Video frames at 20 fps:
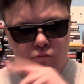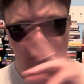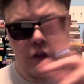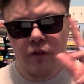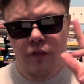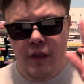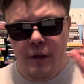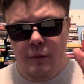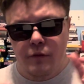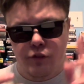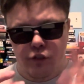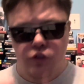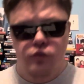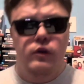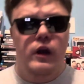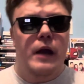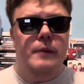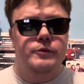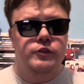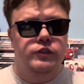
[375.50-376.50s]
there were two
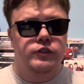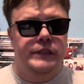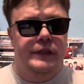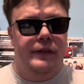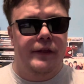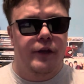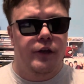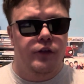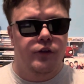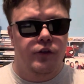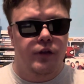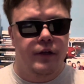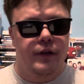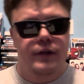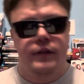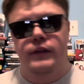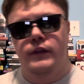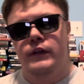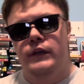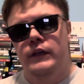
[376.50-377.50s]
options that they could have
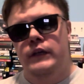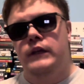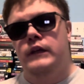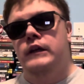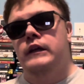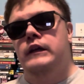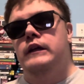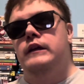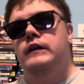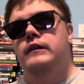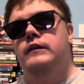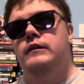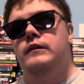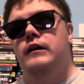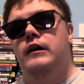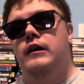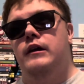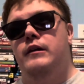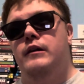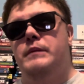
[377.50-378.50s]

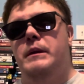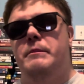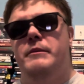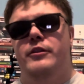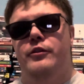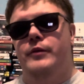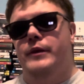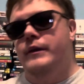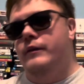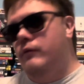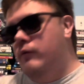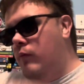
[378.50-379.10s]
took, maybe three.